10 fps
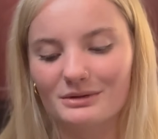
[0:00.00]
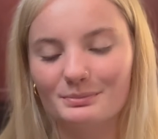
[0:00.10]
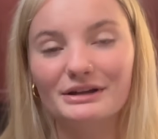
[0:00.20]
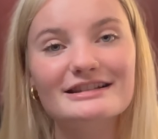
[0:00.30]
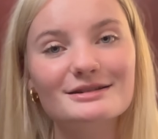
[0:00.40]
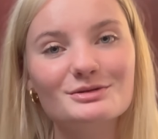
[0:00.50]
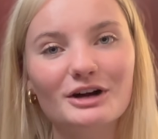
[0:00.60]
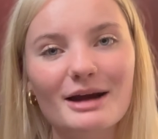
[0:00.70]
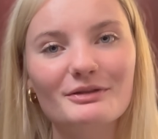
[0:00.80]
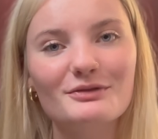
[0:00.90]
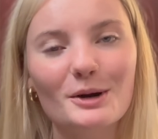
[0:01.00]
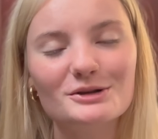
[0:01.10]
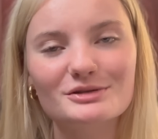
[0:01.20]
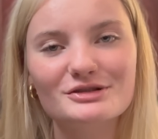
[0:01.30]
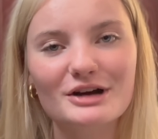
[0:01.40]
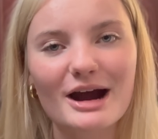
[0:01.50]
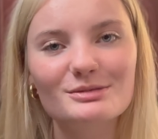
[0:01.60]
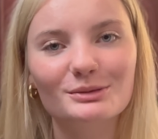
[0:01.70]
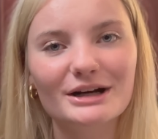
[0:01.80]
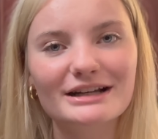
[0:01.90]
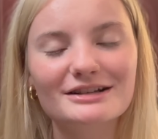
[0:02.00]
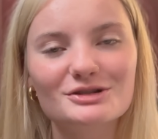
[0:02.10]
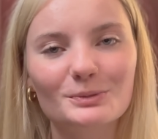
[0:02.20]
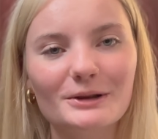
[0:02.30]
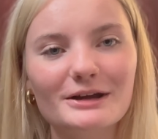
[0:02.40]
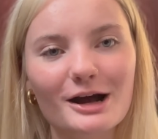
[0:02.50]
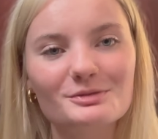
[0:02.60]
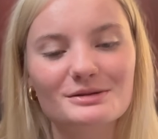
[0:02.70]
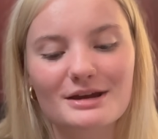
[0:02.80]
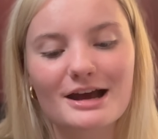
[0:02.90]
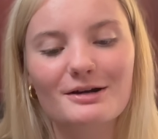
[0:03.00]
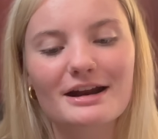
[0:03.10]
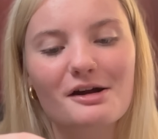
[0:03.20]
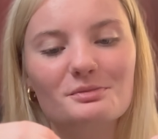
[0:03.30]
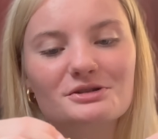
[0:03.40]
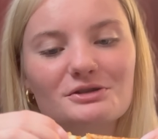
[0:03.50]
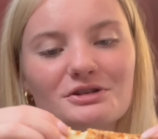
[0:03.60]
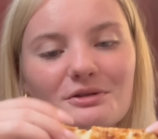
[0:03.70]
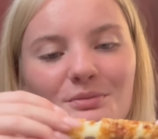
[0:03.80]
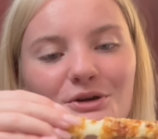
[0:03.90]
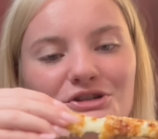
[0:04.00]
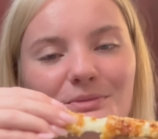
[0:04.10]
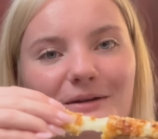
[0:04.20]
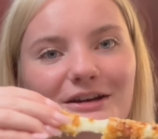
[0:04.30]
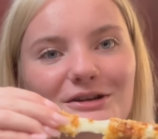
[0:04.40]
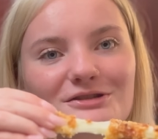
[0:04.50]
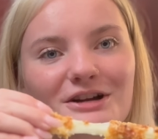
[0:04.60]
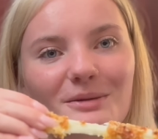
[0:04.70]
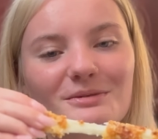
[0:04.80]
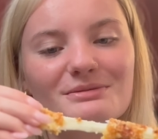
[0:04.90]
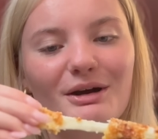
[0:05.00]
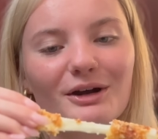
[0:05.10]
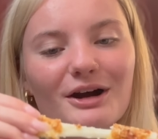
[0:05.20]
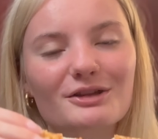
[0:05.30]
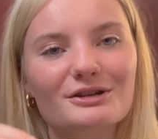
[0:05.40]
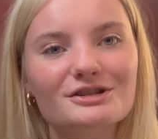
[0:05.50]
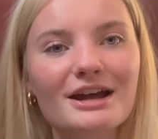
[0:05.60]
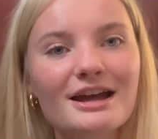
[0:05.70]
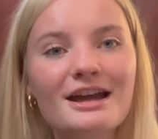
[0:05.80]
Please subscribe if you aren't subscribed already, because it really helps me out and it helps YouTube push my videos to help inspire others.